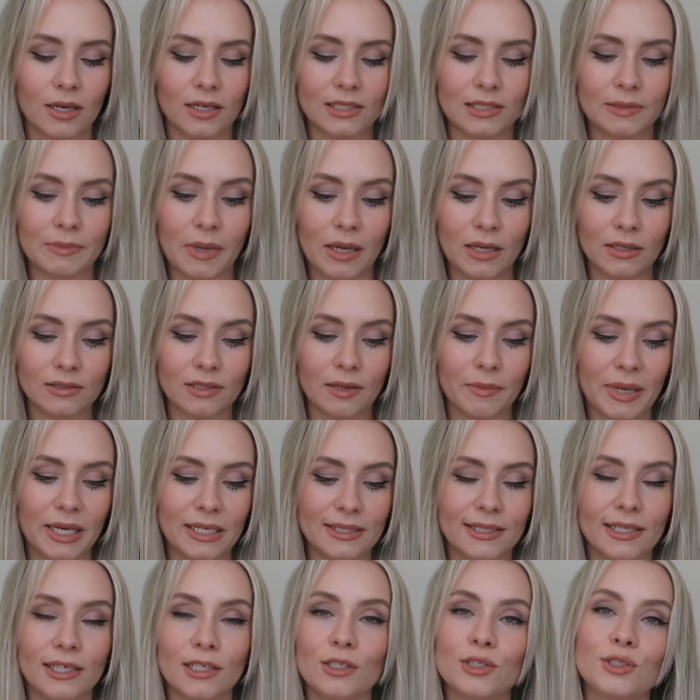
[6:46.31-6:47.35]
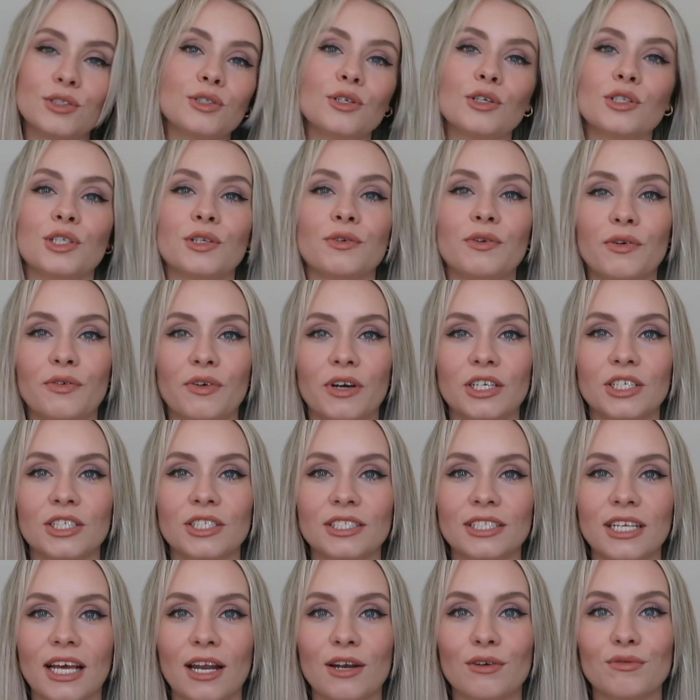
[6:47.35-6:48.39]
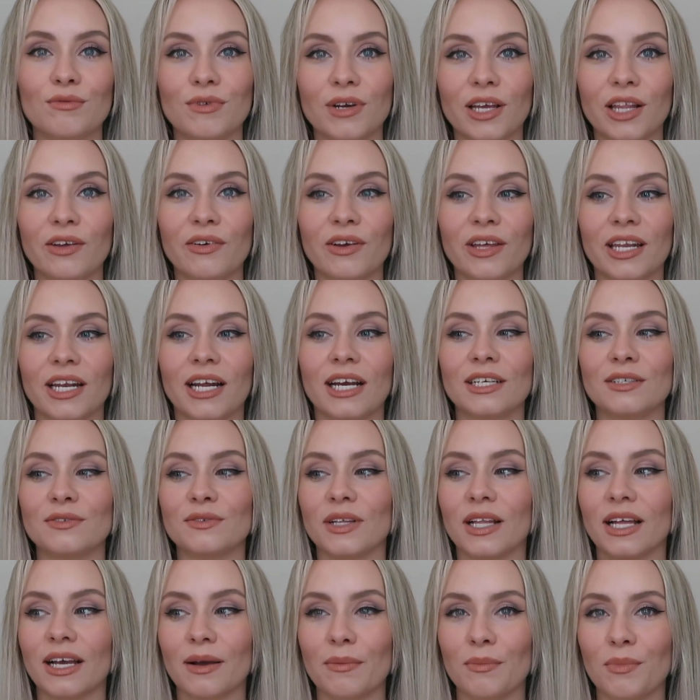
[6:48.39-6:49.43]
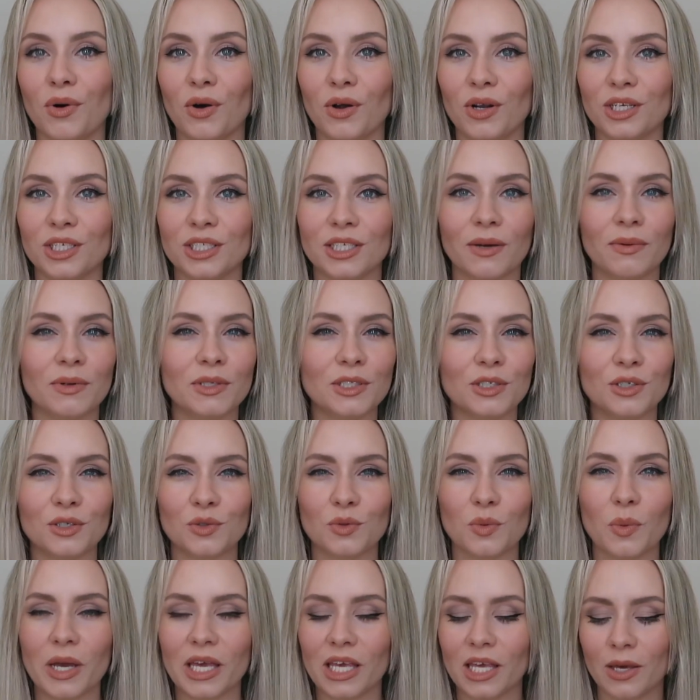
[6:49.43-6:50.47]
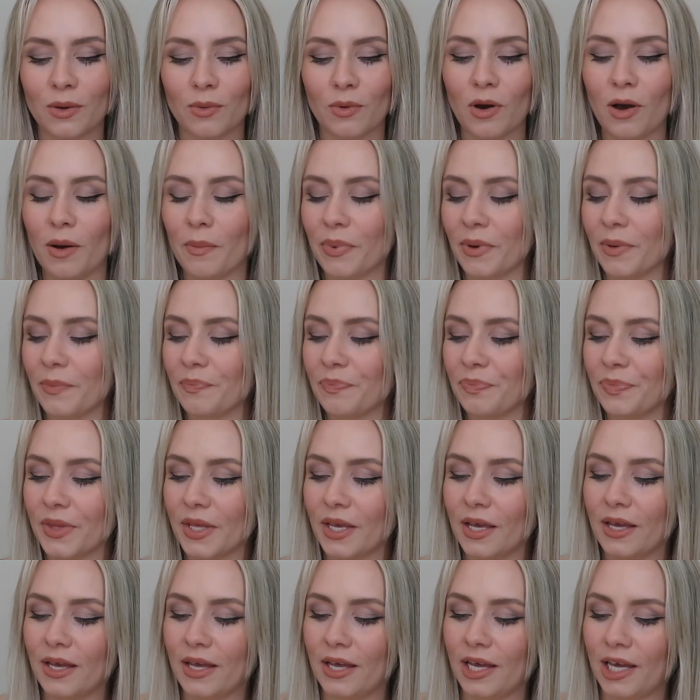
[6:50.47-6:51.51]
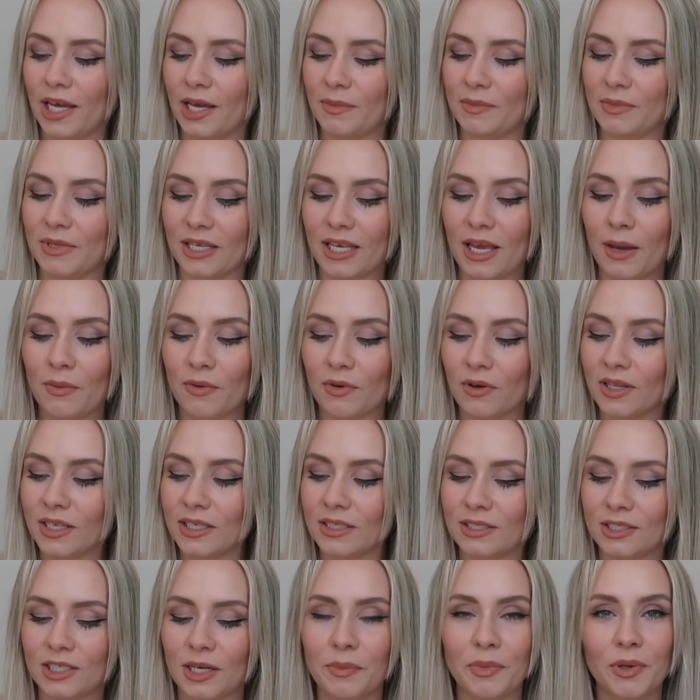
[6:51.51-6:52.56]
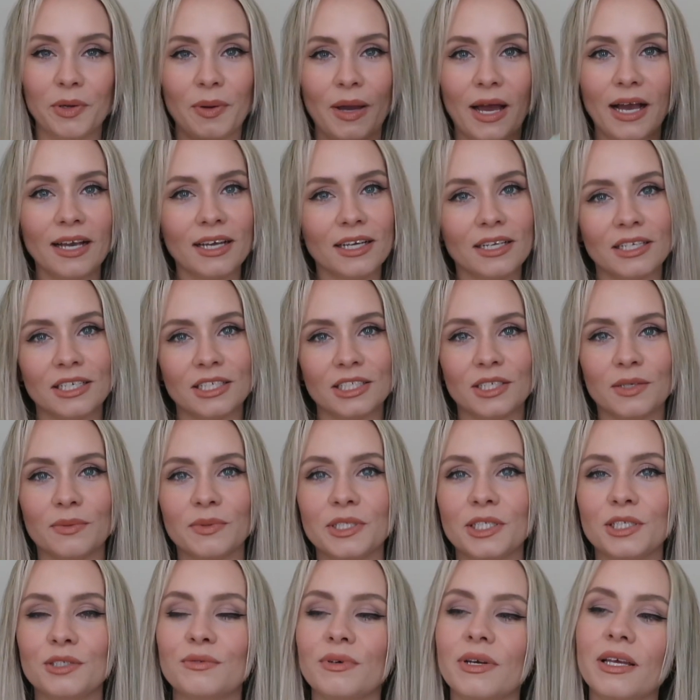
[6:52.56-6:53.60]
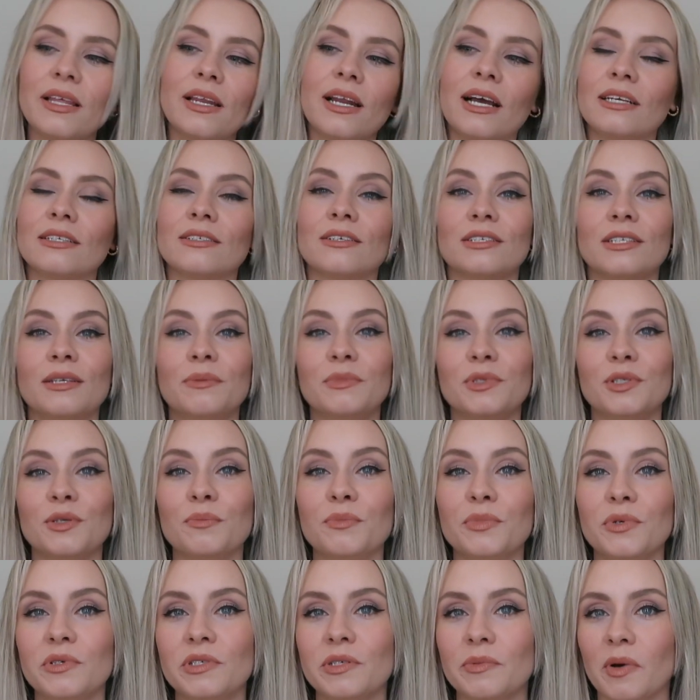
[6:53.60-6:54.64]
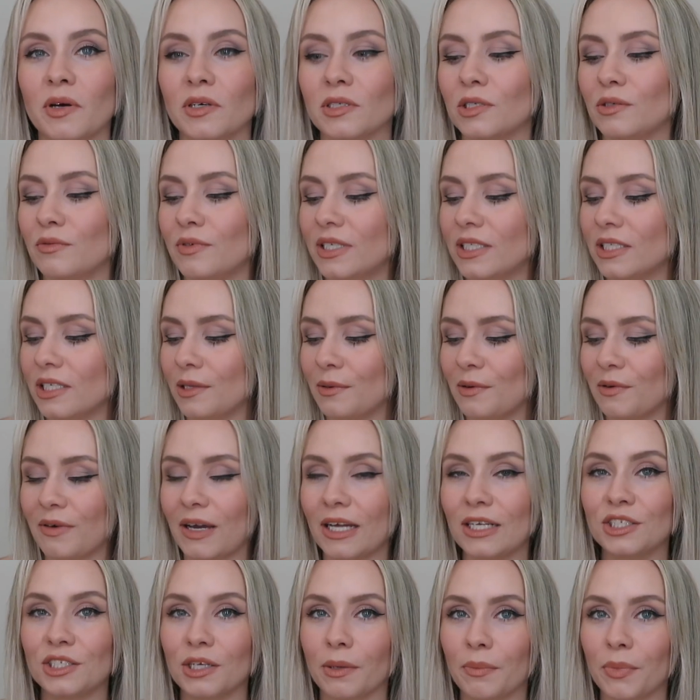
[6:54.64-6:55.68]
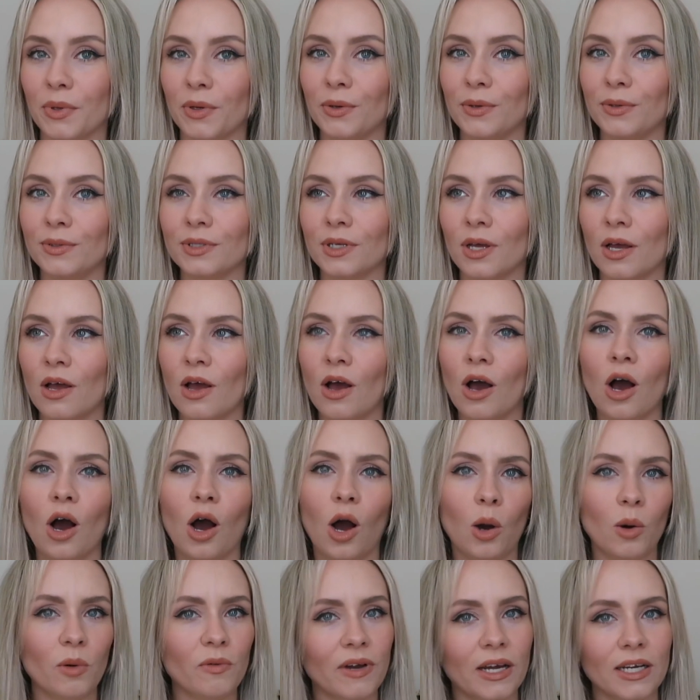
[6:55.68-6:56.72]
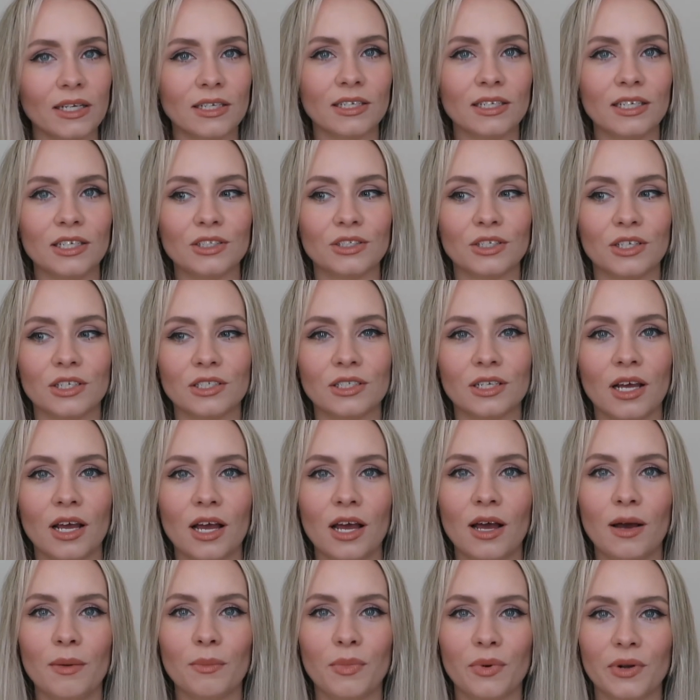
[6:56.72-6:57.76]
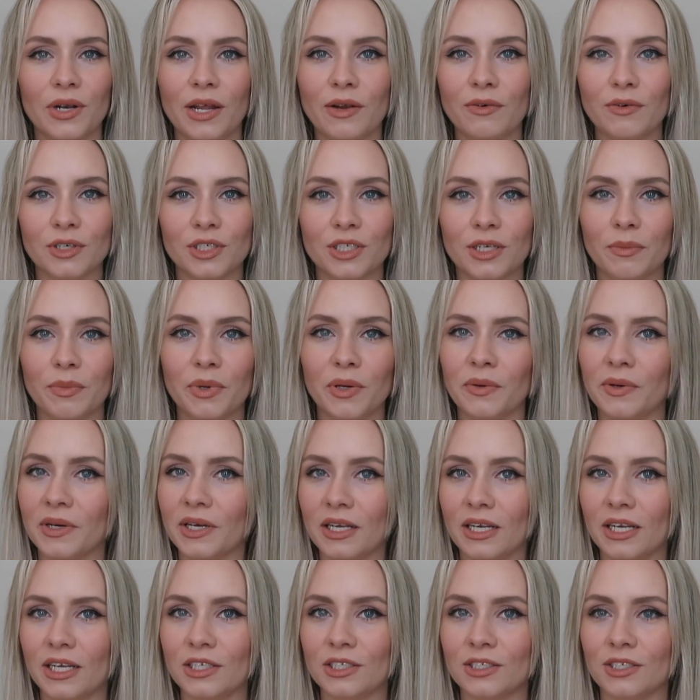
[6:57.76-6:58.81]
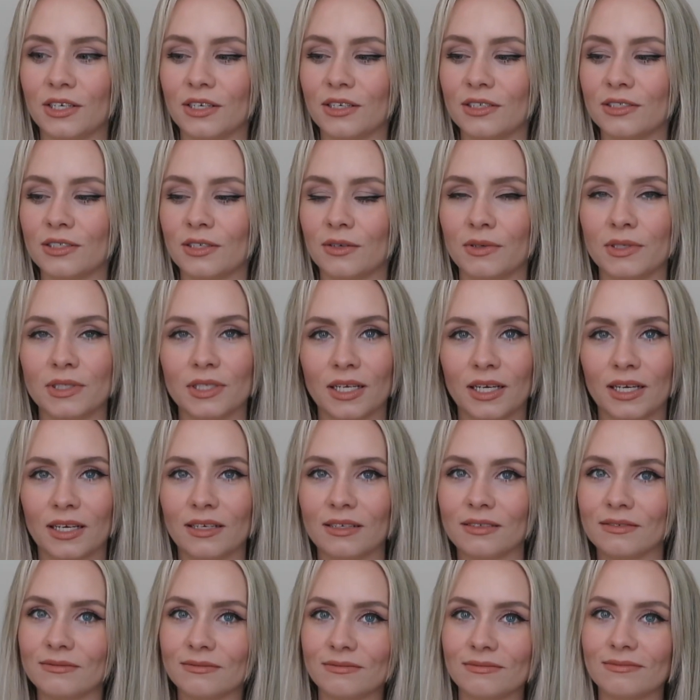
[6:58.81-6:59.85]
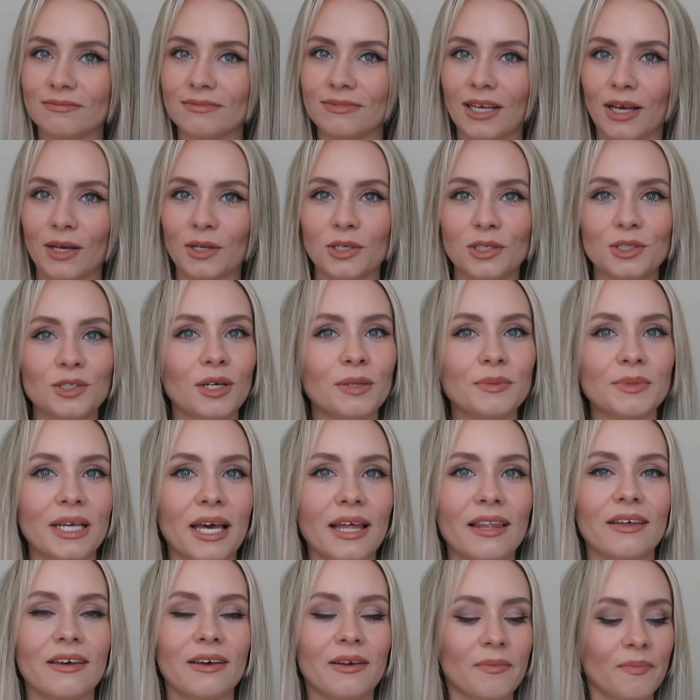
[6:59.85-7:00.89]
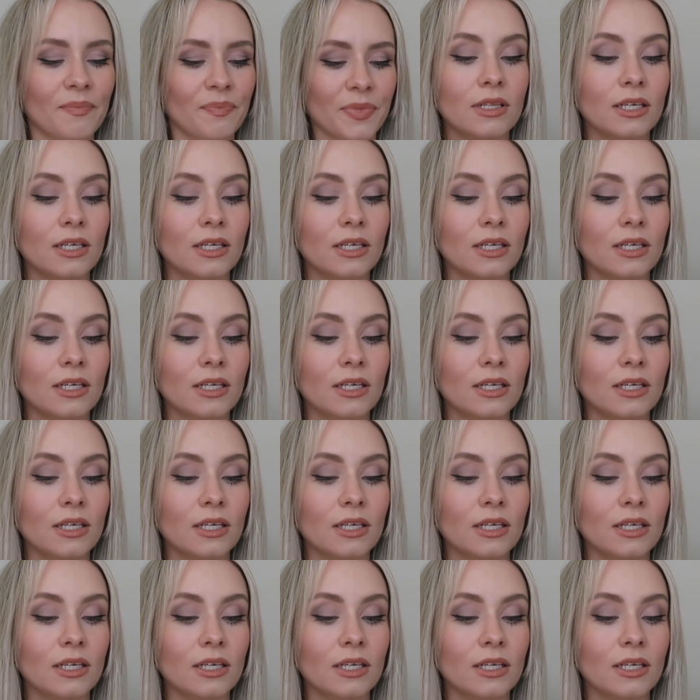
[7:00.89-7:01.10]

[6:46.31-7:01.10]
It smells amazing. It's such a refreshing scent. Really, really nice for like a morning shower to just wake you up. And yeah, we've got this shampoo and conditioner, which is really nice because in some beauty boxes recently we've had shampoos or we've had conditioners, but never a shampoo and conditioner. So it's like, how do you try them together?